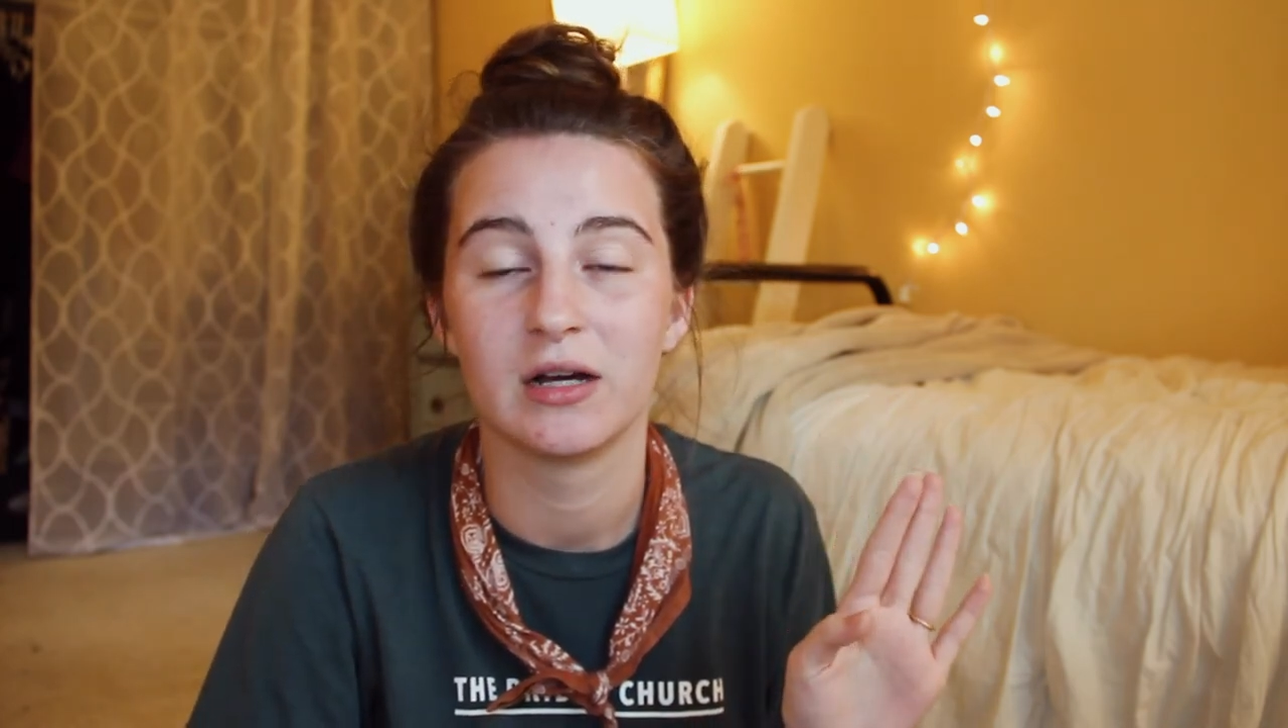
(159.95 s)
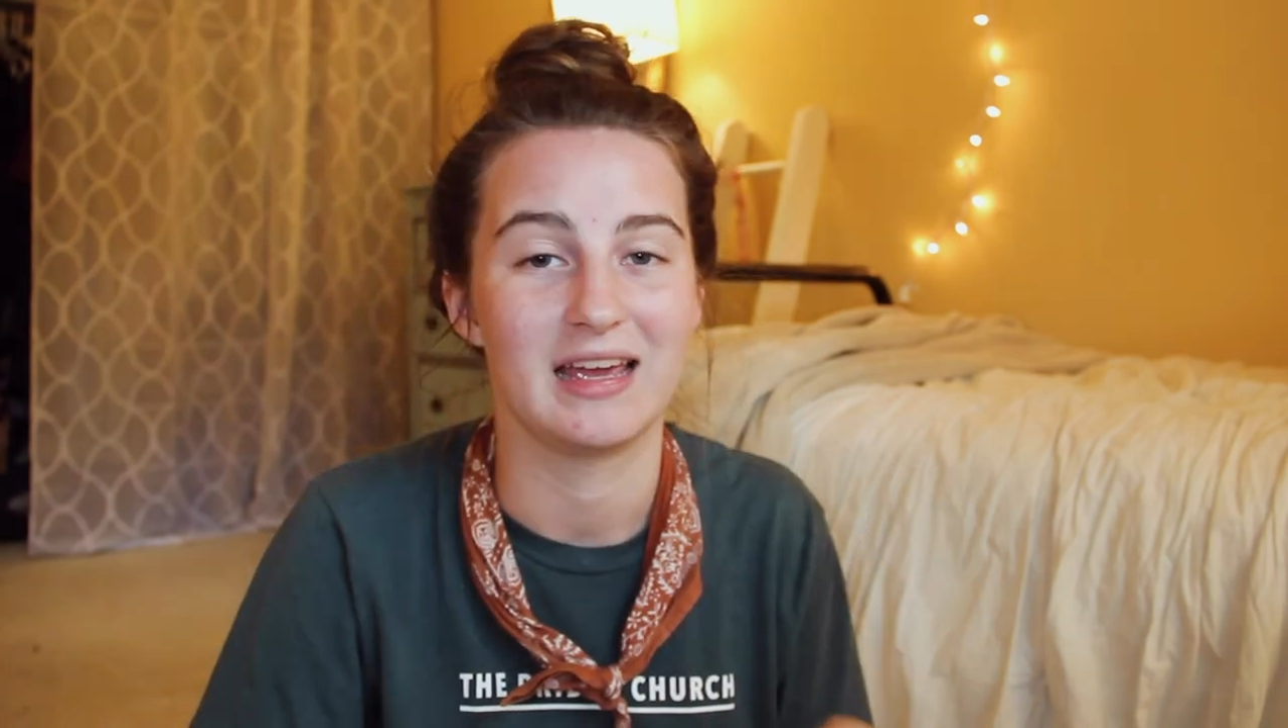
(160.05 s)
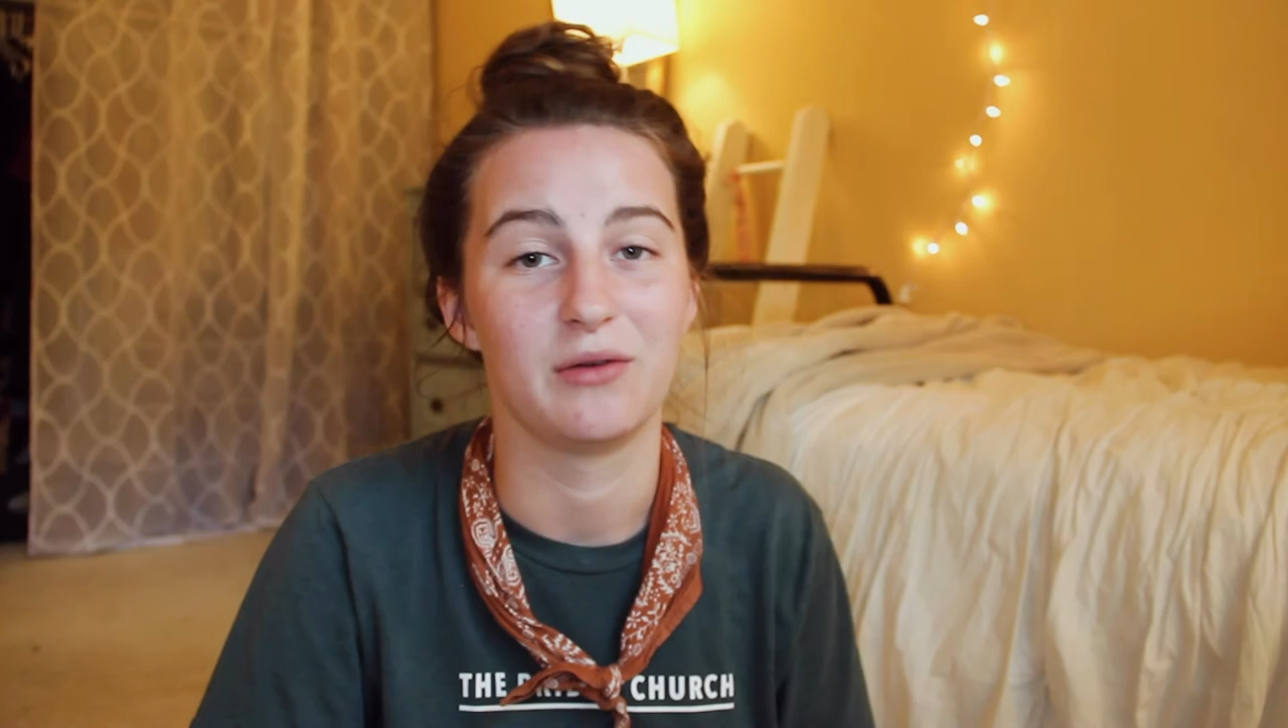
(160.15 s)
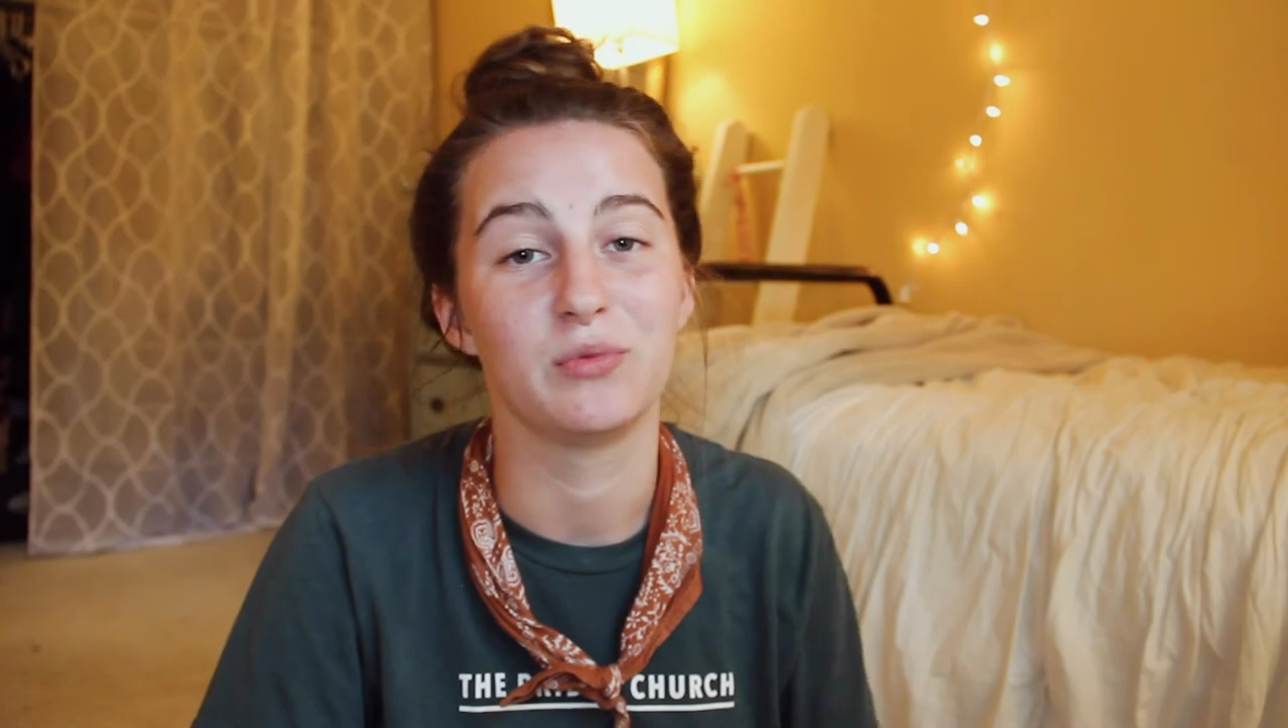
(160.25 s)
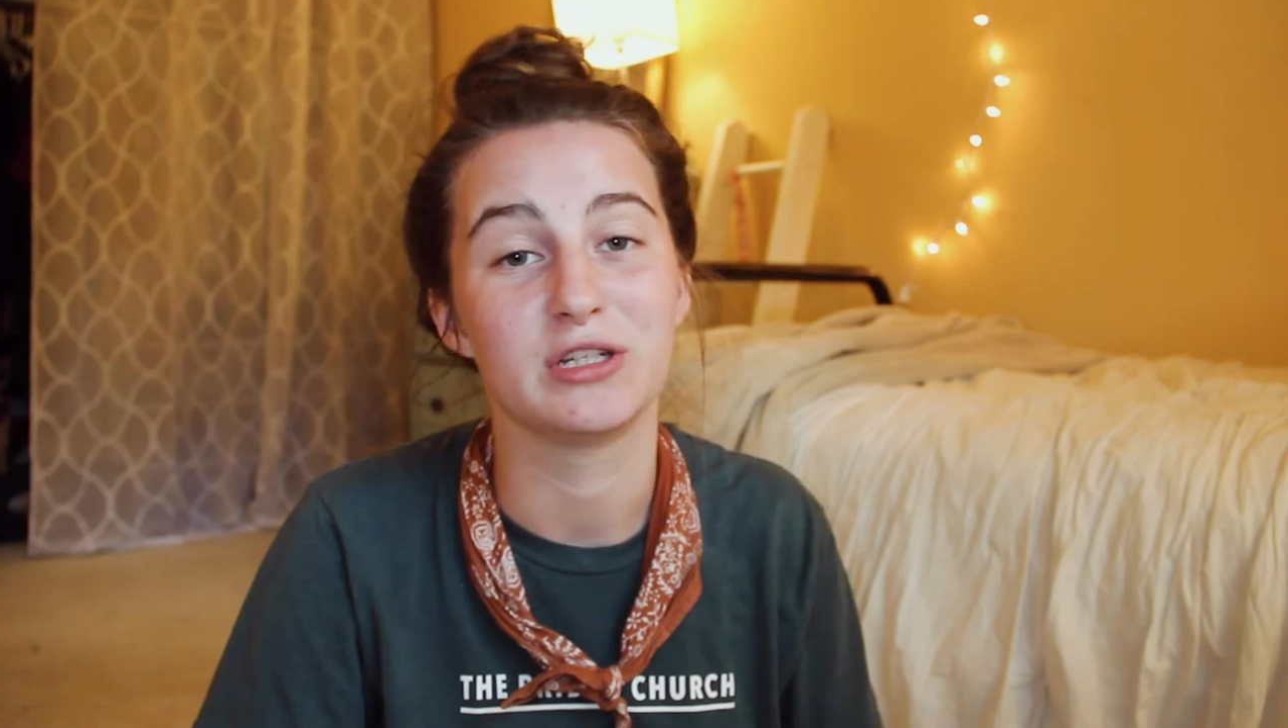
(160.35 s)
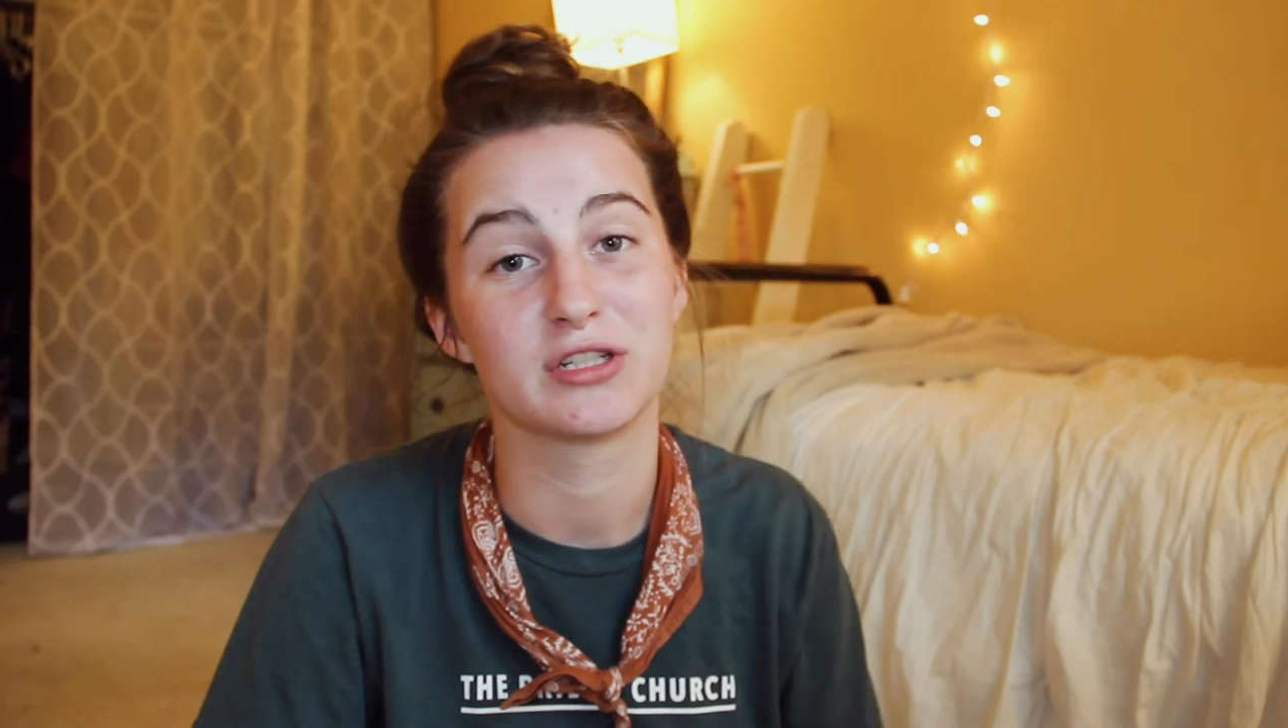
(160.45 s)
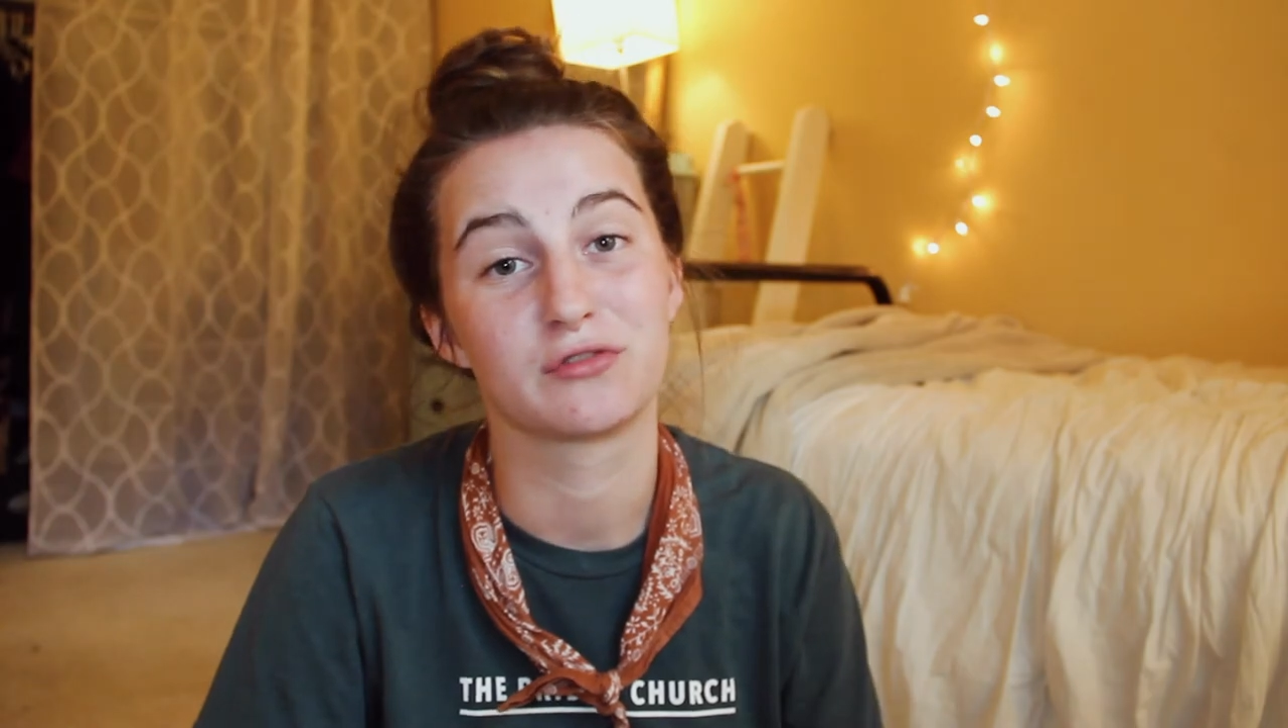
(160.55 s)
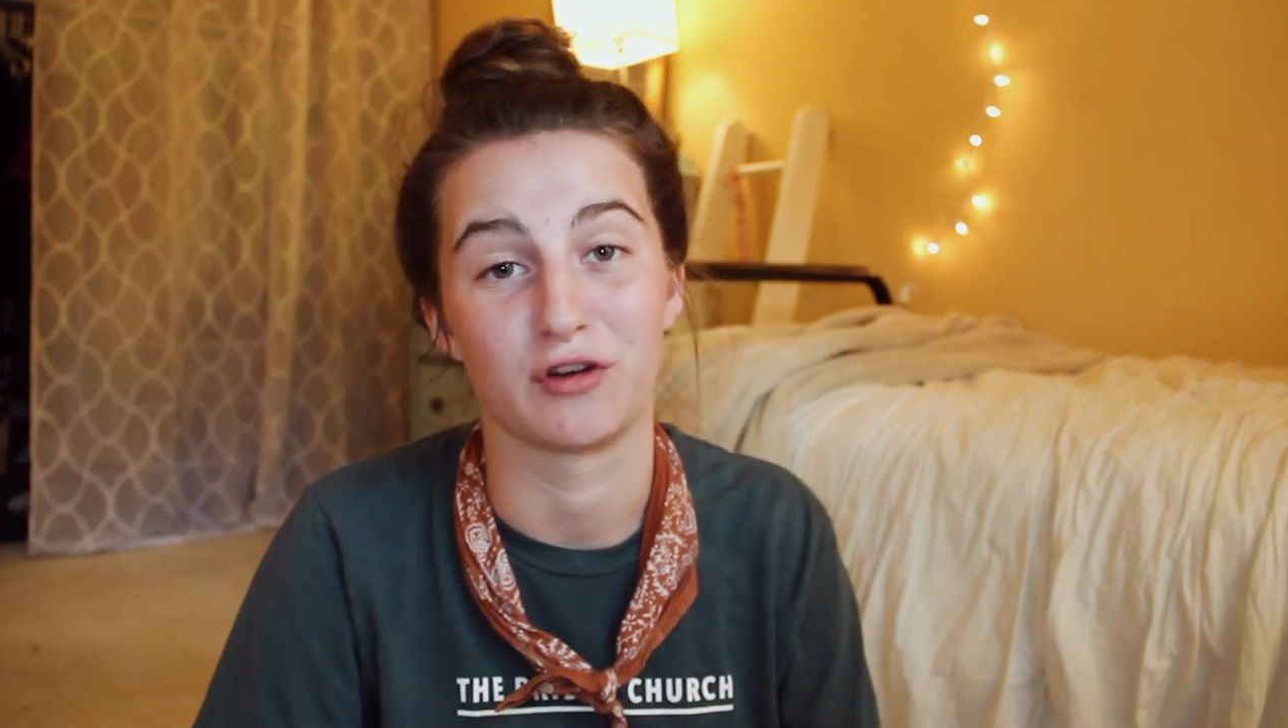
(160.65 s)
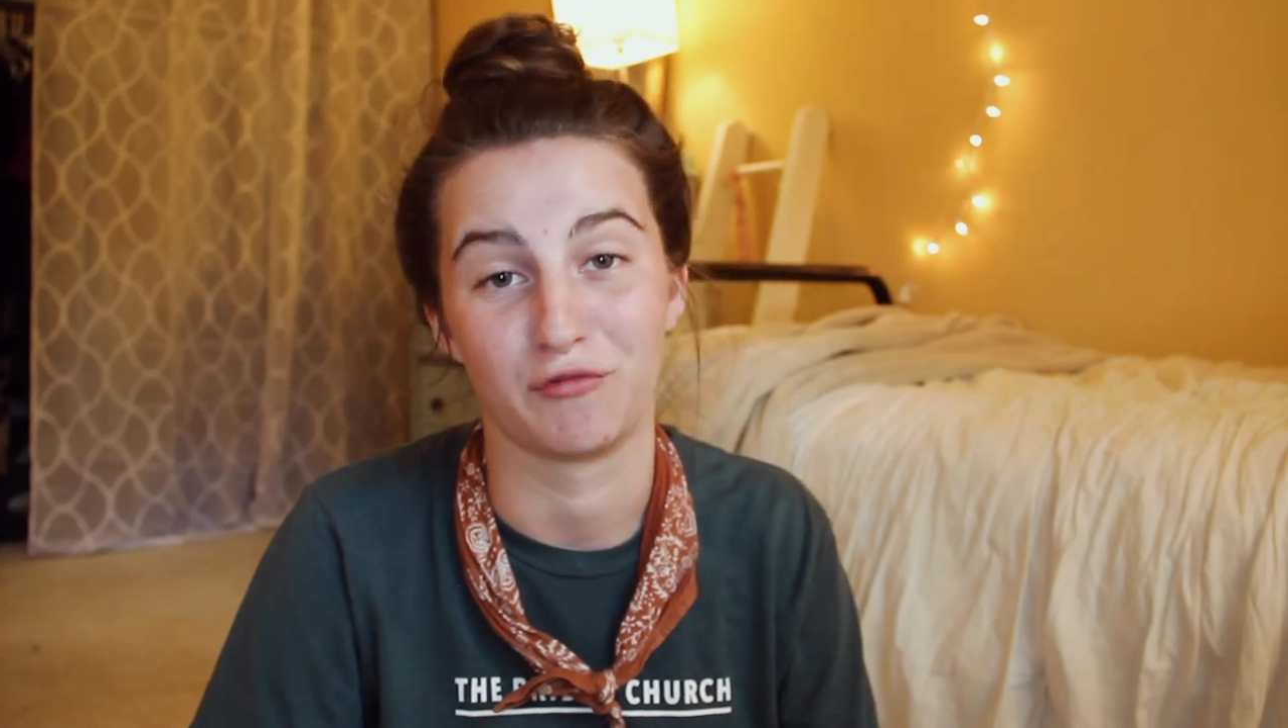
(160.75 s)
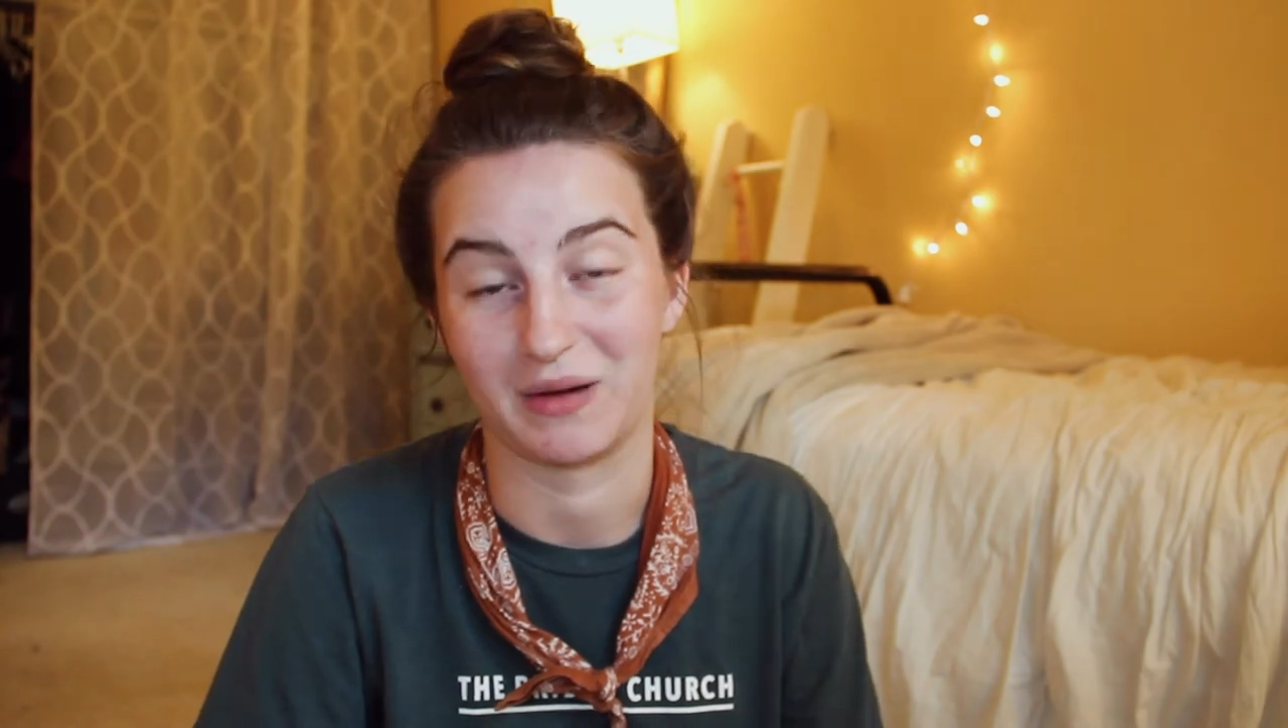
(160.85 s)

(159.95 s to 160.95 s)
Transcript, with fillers: and we just drove